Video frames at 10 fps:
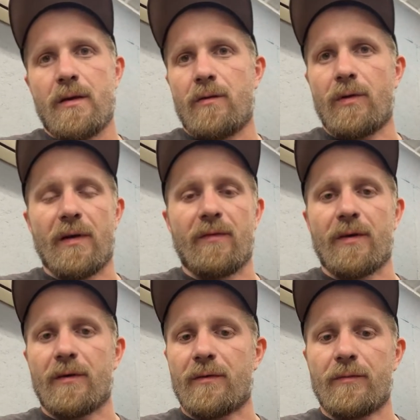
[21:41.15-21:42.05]

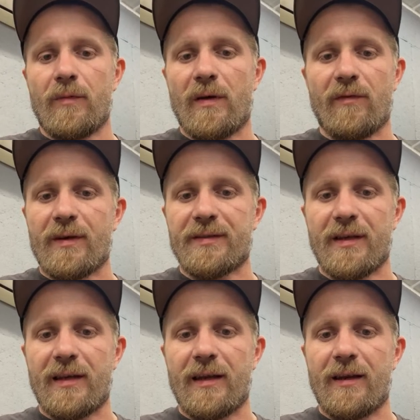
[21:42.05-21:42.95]
whatever else I
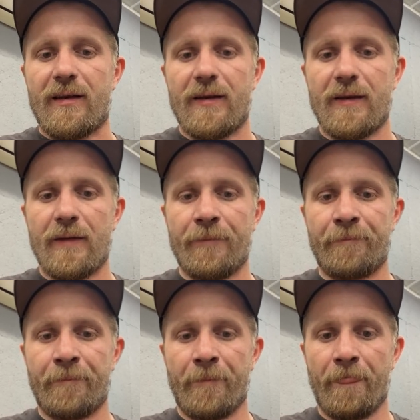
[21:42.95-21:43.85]
needed.
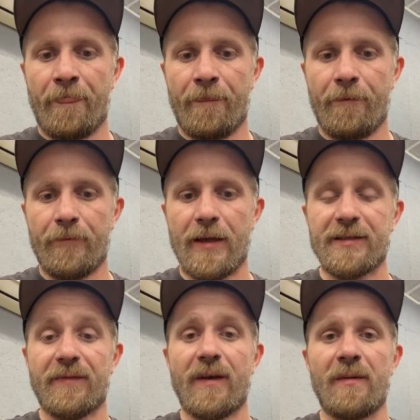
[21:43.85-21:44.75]
How's
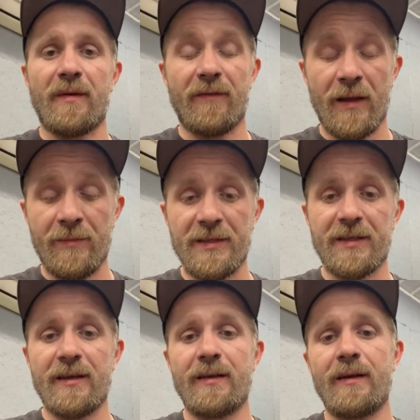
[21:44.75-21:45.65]
the family? Family's
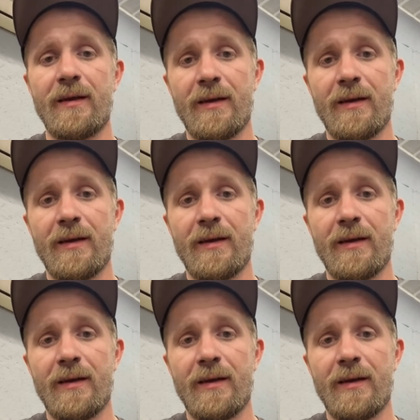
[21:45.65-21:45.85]
good.